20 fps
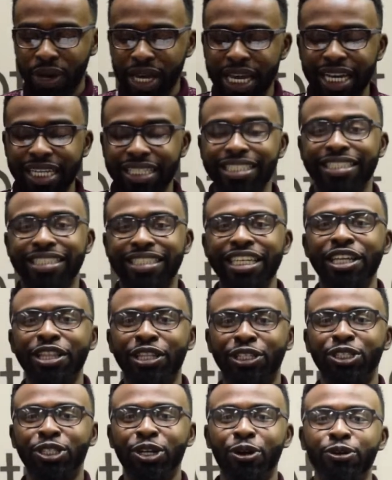get to see the
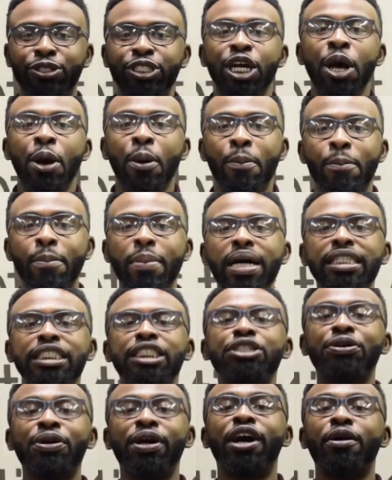church
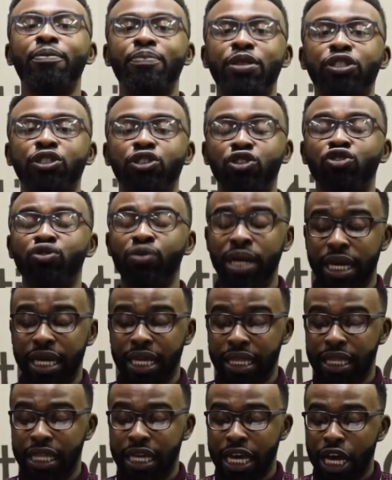muster up the
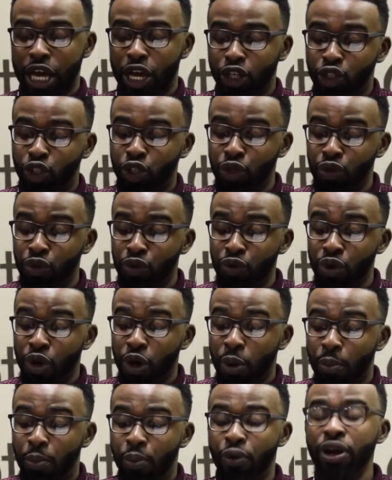strength to
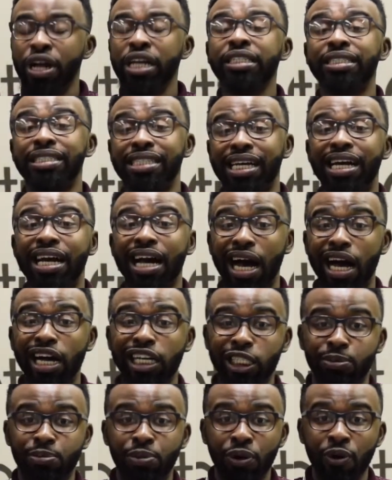preach the
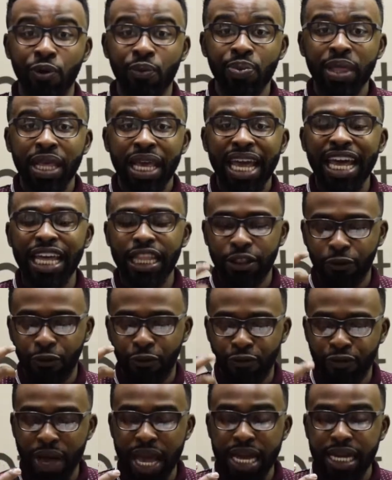gospel in the
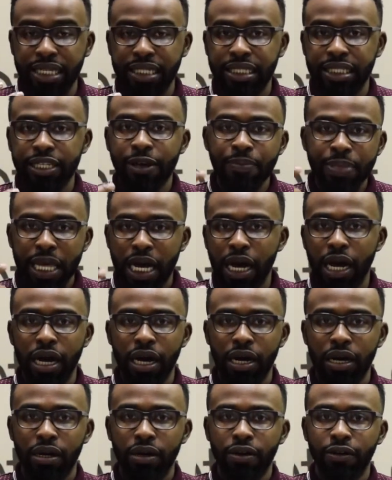face
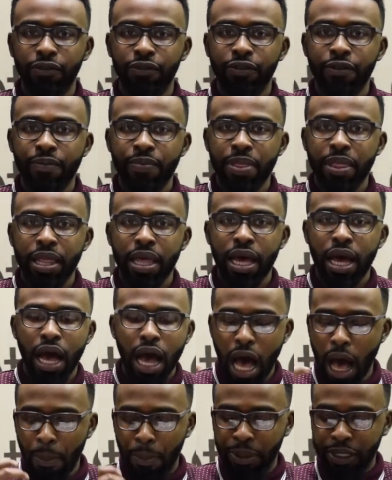of
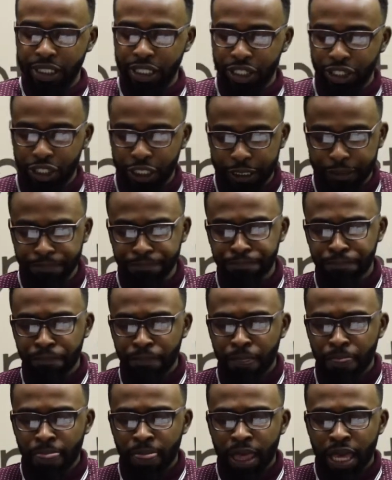opposition.
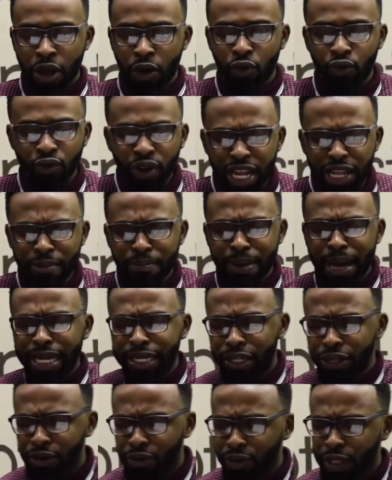Written by
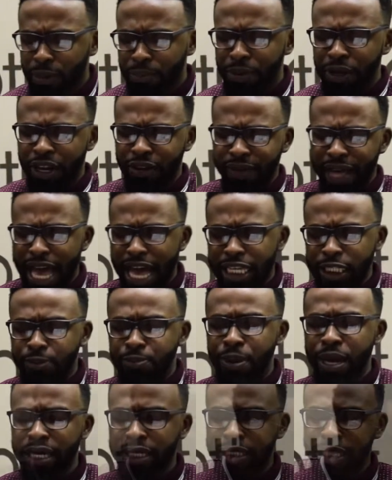Luke, the book of Acts picks